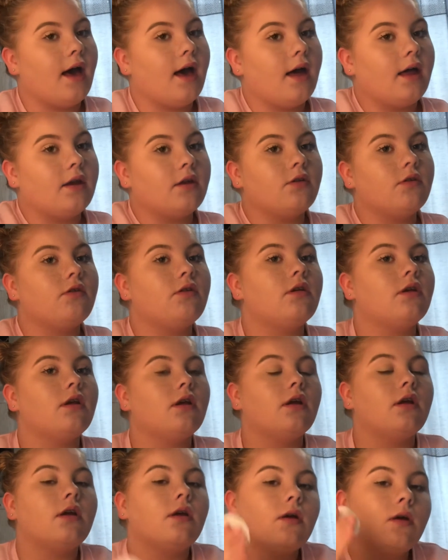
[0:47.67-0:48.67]
and
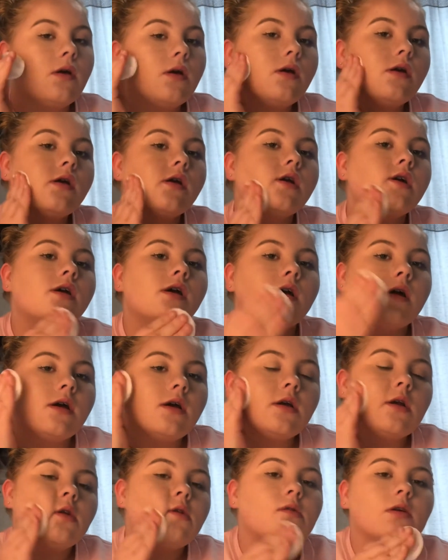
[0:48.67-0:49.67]

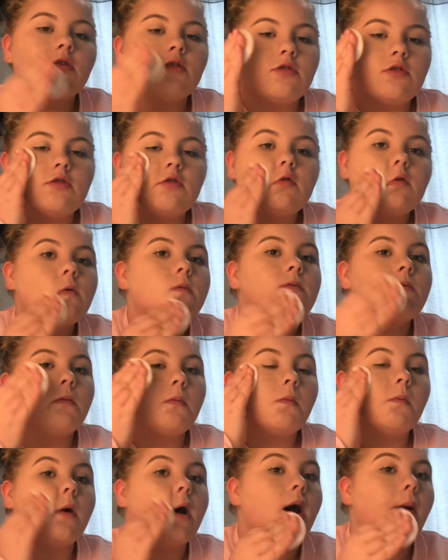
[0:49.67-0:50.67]
just
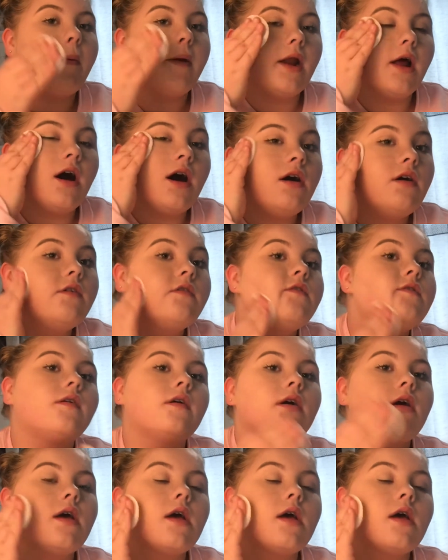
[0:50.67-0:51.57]
wipe it off.